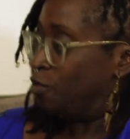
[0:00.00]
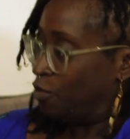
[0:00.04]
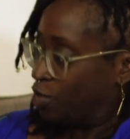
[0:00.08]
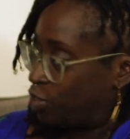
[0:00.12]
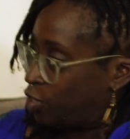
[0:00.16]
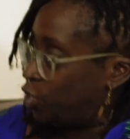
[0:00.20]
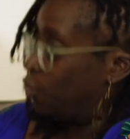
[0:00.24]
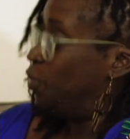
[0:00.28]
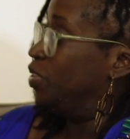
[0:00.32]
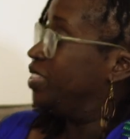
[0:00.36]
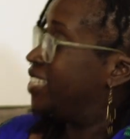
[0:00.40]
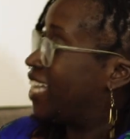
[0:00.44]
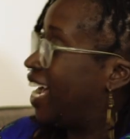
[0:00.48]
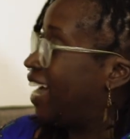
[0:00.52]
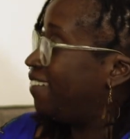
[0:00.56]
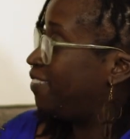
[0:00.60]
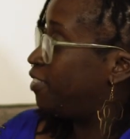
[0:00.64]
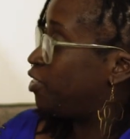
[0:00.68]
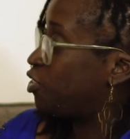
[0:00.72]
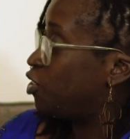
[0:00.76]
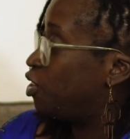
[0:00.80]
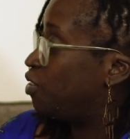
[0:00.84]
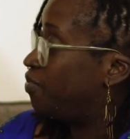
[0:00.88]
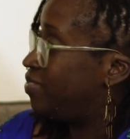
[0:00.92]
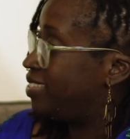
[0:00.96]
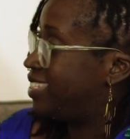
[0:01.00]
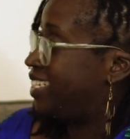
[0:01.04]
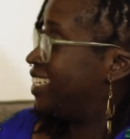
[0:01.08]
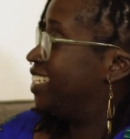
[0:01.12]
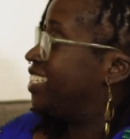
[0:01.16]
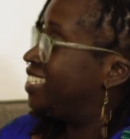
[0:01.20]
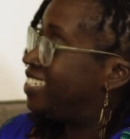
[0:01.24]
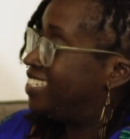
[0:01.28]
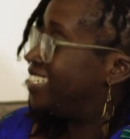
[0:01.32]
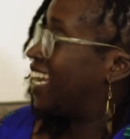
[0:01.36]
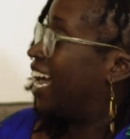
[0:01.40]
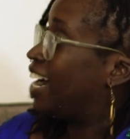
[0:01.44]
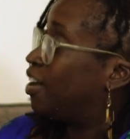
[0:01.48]
yeah. we're going to have this
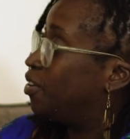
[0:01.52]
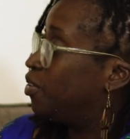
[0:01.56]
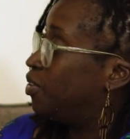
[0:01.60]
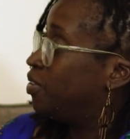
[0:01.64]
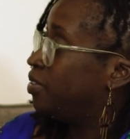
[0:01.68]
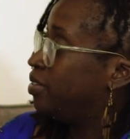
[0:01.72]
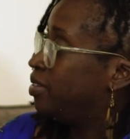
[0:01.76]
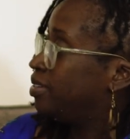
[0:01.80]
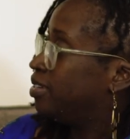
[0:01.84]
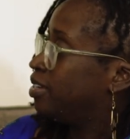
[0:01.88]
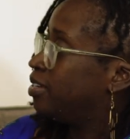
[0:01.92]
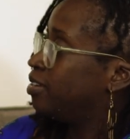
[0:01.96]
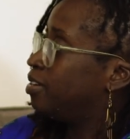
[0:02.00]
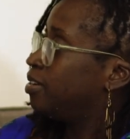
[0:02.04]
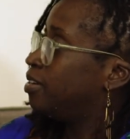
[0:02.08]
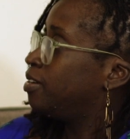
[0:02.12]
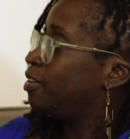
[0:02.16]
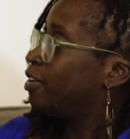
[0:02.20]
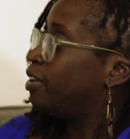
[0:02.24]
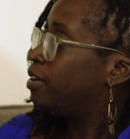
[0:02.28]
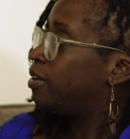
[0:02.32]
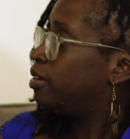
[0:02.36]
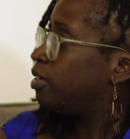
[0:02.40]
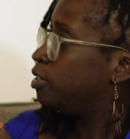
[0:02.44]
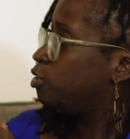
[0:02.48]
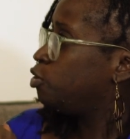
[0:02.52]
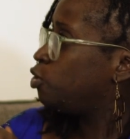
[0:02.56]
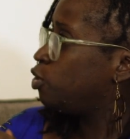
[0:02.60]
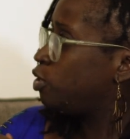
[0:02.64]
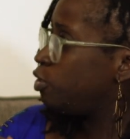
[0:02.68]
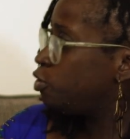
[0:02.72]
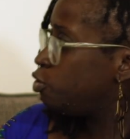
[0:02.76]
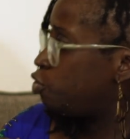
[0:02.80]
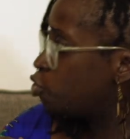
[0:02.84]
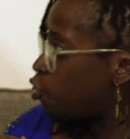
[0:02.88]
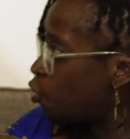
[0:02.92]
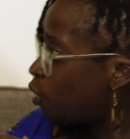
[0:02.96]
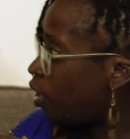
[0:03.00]
conversation now. Yeah
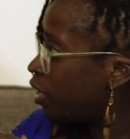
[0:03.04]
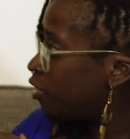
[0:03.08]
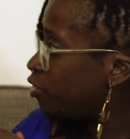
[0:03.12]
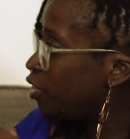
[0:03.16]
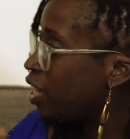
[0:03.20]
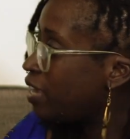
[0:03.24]
you are